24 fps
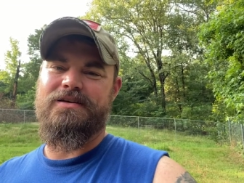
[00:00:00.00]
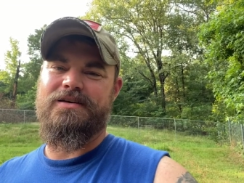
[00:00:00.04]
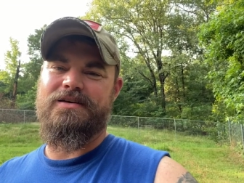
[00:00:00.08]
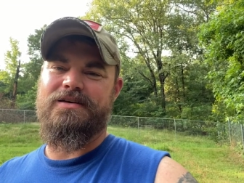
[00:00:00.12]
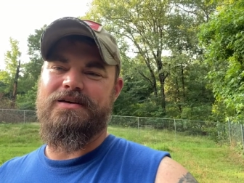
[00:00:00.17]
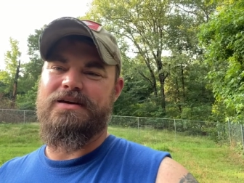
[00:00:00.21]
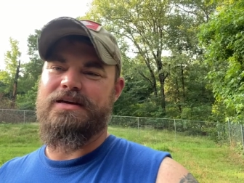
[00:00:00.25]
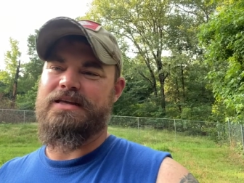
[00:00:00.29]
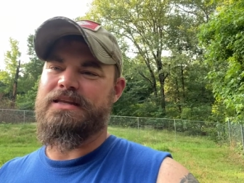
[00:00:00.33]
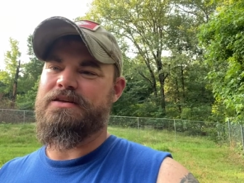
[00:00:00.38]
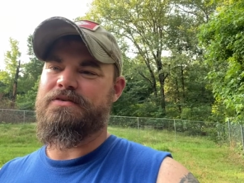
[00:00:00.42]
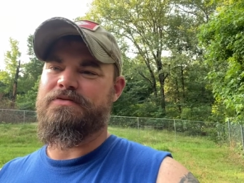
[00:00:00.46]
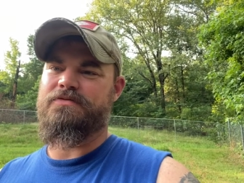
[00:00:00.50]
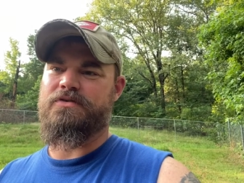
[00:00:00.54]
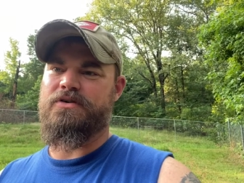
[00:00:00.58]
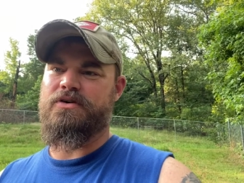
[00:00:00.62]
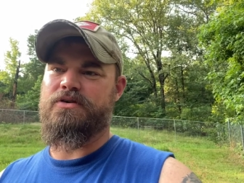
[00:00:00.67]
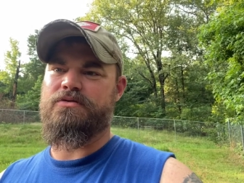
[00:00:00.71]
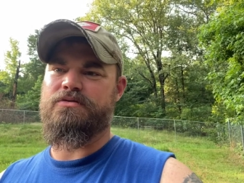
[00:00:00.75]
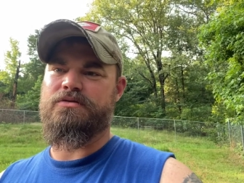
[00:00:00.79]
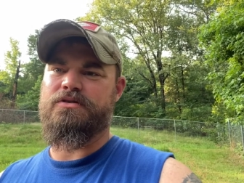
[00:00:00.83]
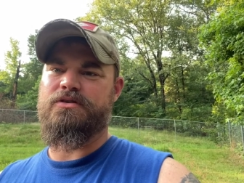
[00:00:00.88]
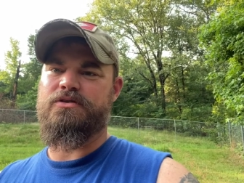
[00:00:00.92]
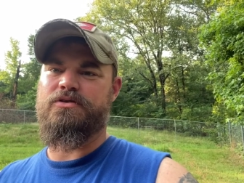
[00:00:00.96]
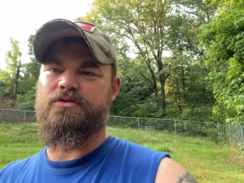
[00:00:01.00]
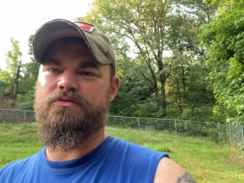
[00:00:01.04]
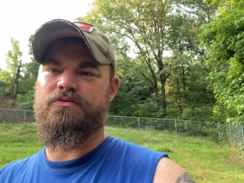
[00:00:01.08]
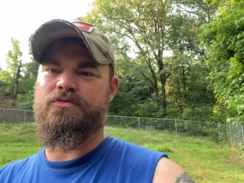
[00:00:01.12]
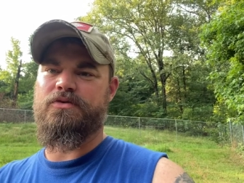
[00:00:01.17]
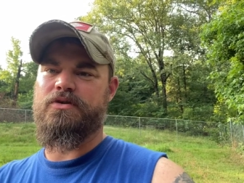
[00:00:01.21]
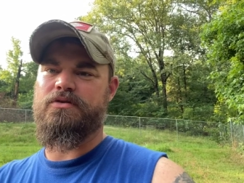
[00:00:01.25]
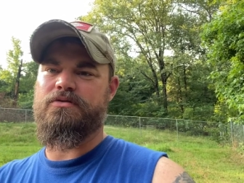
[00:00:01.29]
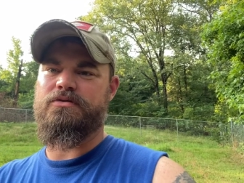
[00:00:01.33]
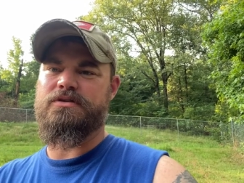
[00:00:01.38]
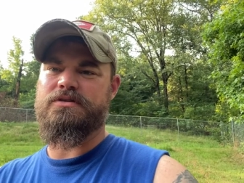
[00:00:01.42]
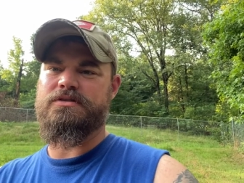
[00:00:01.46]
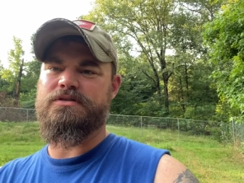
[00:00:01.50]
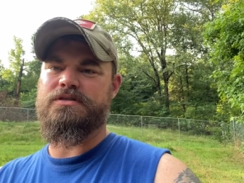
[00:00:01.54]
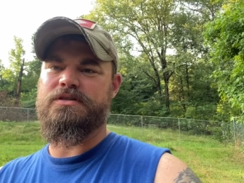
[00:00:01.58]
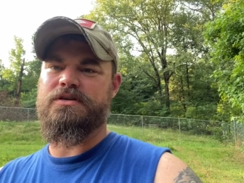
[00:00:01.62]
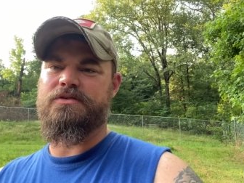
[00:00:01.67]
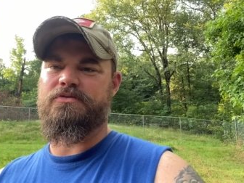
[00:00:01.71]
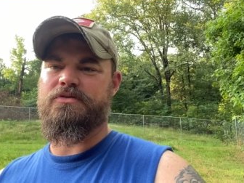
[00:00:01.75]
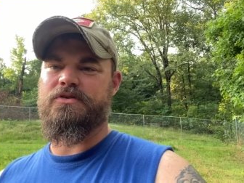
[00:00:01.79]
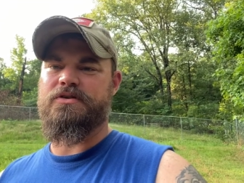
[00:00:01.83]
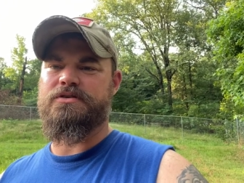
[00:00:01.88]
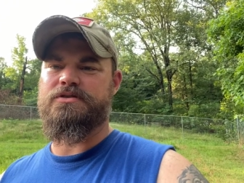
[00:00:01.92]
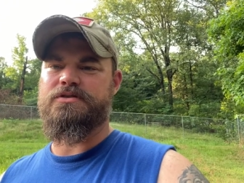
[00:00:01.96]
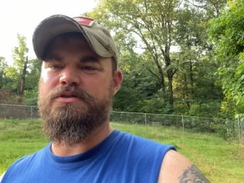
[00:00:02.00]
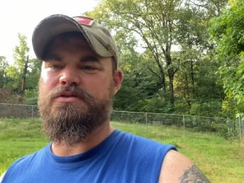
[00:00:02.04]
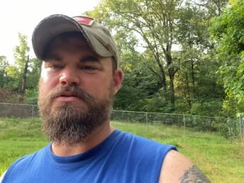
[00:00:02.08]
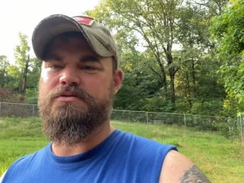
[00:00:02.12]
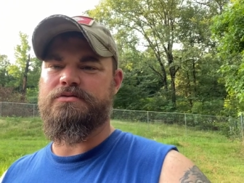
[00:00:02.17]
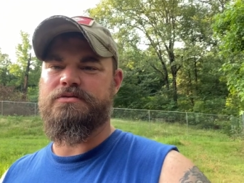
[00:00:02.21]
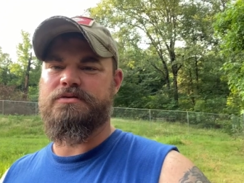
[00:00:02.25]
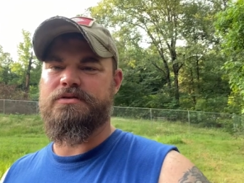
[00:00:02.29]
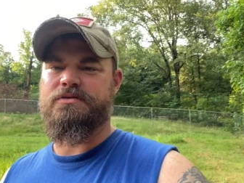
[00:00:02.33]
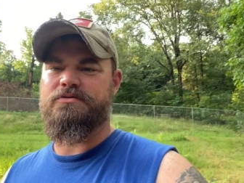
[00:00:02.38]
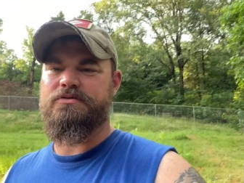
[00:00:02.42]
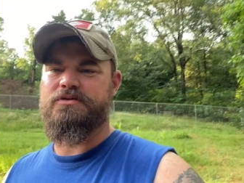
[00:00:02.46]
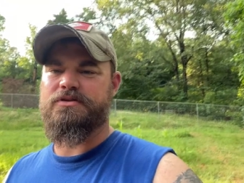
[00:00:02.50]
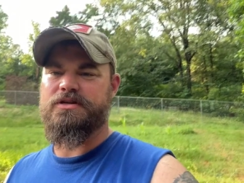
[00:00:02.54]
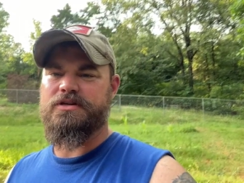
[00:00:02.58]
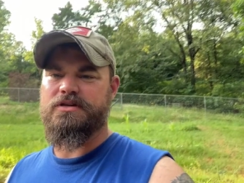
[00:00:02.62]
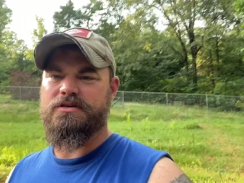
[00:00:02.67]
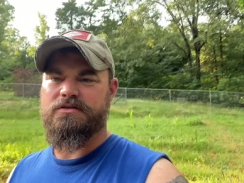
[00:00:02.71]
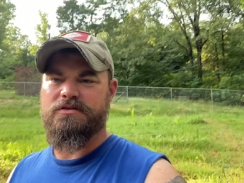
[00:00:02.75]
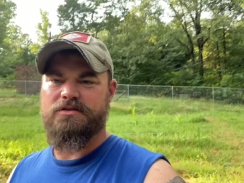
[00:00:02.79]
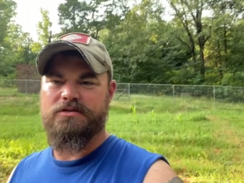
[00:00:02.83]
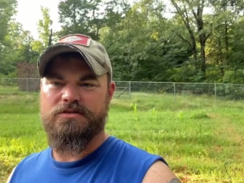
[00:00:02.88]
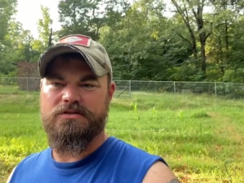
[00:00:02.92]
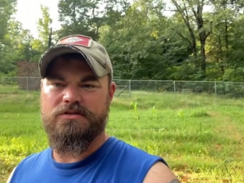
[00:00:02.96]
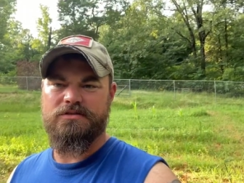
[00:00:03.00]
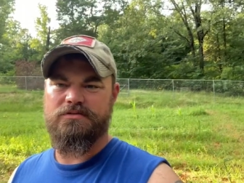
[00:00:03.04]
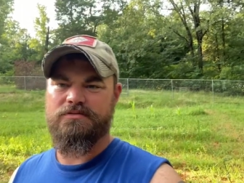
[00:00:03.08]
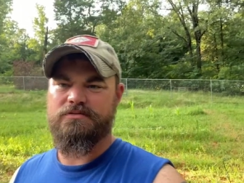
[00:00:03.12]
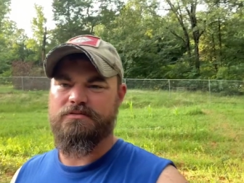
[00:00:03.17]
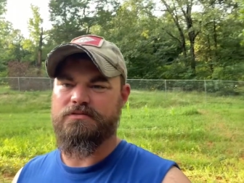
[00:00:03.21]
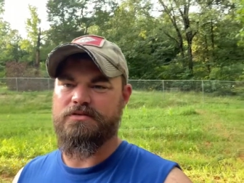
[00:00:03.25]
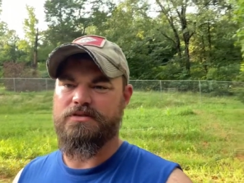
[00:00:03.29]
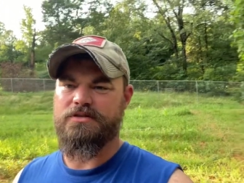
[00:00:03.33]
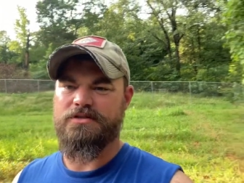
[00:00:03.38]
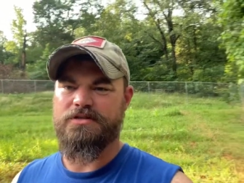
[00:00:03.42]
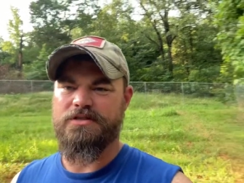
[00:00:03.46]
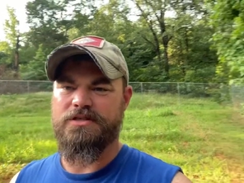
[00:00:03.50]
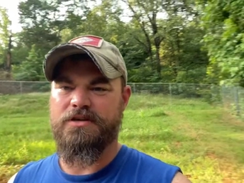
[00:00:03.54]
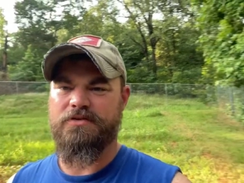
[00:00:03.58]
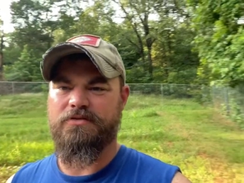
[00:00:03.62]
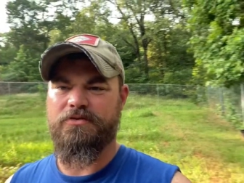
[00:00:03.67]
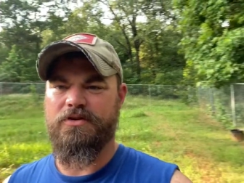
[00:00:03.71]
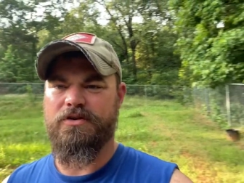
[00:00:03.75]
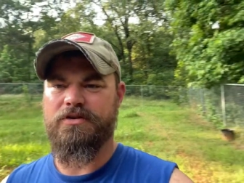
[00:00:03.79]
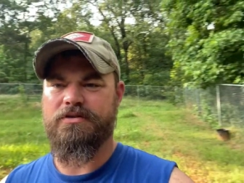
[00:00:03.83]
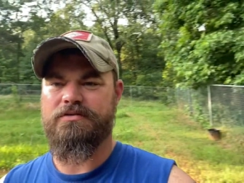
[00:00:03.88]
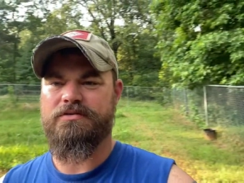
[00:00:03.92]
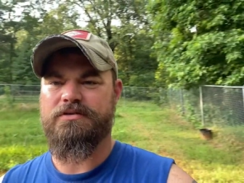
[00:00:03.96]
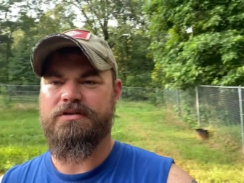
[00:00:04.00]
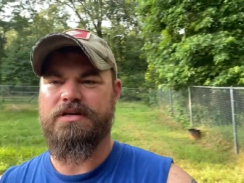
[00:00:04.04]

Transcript: And the new phone is different too. Everything looks different.